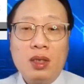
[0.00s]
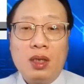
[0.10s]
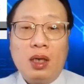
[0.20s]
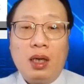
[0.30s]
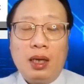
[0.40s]

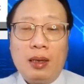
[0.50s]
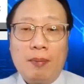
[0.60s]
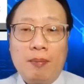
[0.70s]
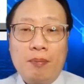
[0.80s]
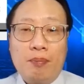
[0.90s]
Uh,
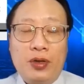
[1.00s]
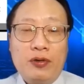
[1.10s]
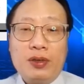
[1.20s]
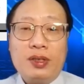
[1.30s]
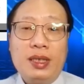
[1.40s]

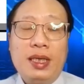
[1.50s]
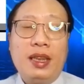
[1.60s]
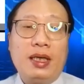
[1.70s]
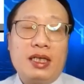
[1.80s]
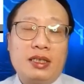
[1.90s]
Previously,
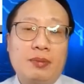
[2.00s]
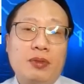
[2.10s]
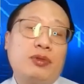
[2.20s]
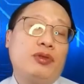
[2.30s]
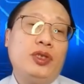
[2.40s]
the
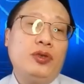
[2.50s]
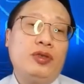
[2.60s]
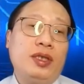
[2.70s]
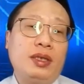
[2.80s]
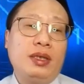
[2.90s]
customer was
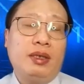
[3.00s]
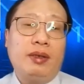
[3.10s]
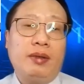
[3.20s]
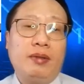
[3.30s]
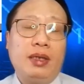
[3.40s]
using
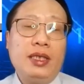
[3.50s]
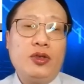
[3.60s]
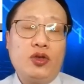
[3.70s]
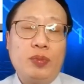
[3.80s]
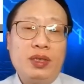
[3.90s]

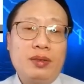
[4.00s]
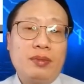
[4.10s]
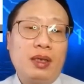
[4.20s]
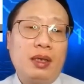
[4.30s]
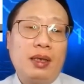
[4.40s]
instruments,
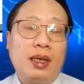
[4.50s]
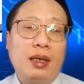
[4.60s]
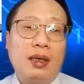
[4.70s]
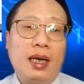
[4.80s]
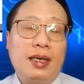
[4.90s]

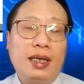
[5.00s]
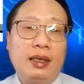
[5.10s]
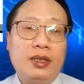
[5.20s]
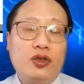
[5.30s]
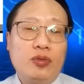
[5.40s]

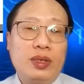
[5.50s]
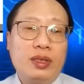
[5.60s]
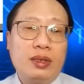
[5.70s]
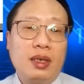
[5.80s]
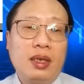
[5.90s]
handheld
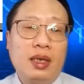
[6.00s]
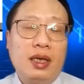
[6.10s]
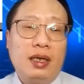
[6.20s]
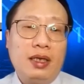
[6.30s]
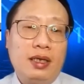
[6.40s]
instruments,
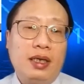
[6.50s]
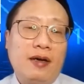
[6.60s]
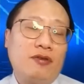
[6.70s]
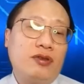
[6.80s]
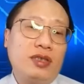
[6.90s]
and then they
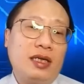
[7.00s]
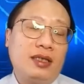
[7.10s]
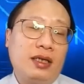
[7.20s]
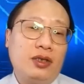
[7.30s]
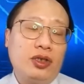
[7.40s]
have to send
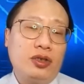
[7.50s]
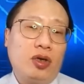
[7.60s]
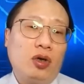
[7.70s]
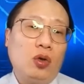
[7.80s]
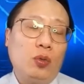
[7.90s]
technicians
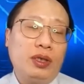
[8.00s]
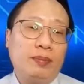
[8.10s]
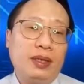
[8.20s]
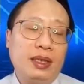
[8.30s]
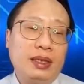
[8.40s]
all over the
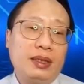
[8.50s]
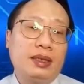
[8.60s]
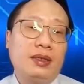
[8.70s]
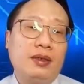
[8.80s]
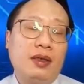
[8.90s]
place
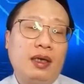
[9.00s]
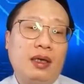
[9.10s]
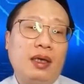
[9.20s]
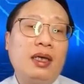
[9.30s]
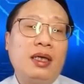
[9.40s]

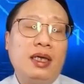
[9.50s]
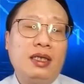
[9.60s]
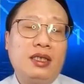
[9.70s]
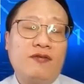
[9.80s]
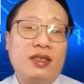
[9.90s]
in
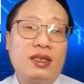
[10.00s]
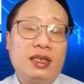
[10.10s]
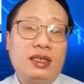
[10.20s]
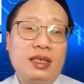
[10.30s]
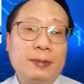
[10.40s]
this
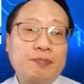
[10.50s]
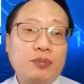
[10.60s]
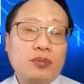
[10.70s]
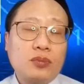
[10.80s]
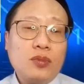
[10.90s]
facility
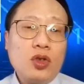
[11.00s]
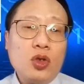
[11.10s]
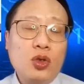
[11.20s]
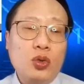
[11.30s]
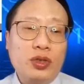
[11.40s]

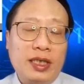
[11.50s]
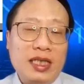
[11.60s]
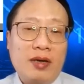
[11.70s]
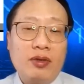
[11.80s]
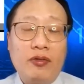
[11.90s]
to take
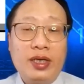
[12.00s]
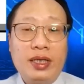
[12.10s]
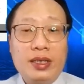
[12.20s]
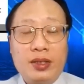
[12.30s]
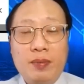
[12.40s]
down the
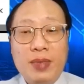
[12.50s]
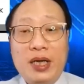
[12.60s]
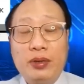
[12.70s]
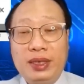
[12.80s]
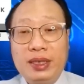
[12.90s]
readings
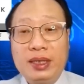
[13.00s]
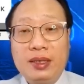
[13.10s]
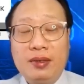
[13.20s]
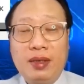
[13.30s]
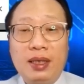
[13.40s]
manually,
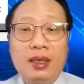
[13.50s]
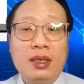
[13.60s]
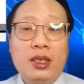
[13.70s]
right?